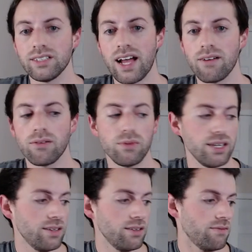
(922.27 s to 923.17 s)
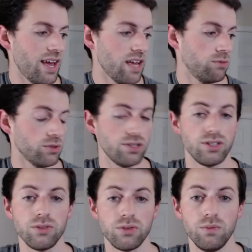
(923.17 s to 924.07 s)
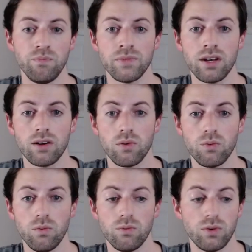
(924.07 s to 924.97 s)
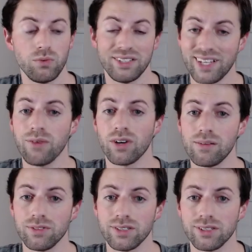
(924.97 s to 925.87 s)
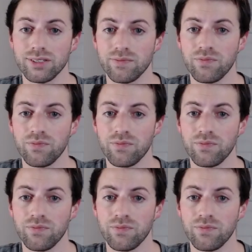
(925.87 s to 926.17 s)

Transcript: How are we able to do what we say we're able to do?